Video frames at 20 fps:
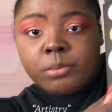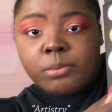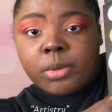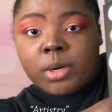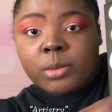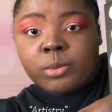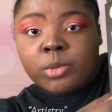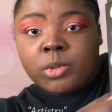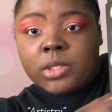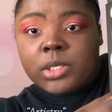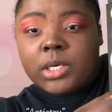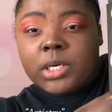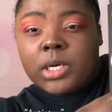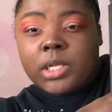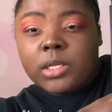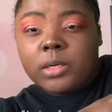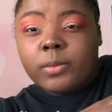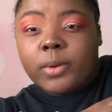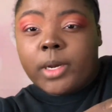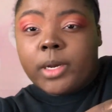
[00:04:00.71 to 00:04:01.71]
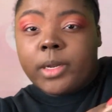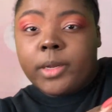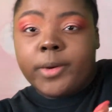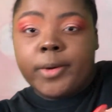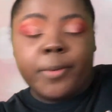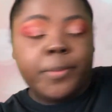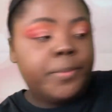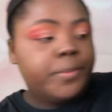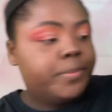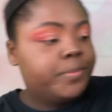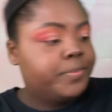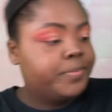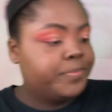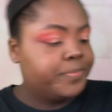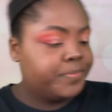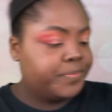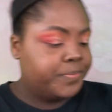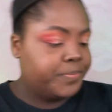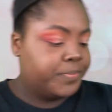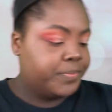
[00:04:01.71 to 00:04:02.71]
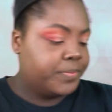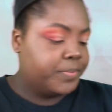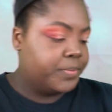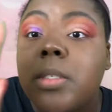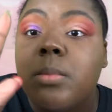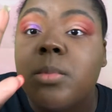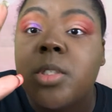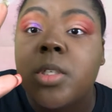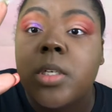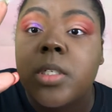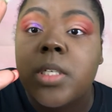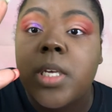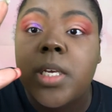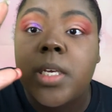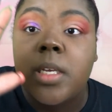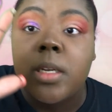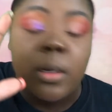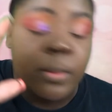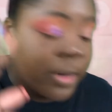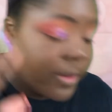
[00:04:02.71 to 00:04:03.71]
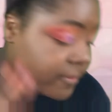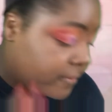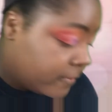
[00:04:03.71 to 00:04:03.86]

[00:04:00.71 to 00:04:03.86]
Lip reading: purpley color right here. So I'm just gonna take it on my